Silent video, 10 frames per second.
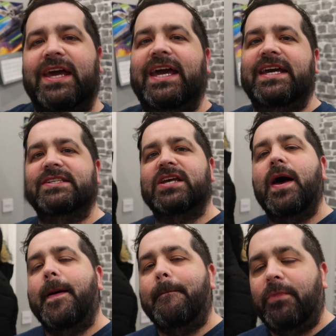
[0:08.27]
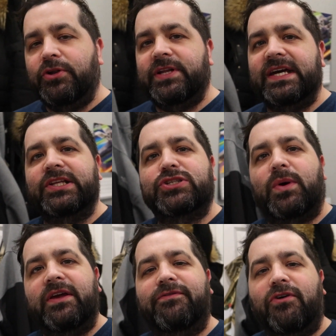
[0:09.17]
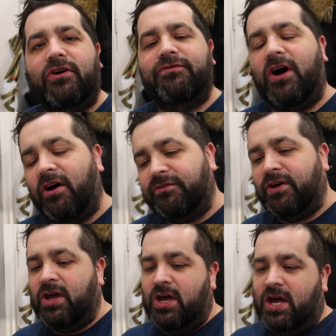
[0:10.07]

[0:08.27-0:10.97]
It is Monday the twenty-fourth of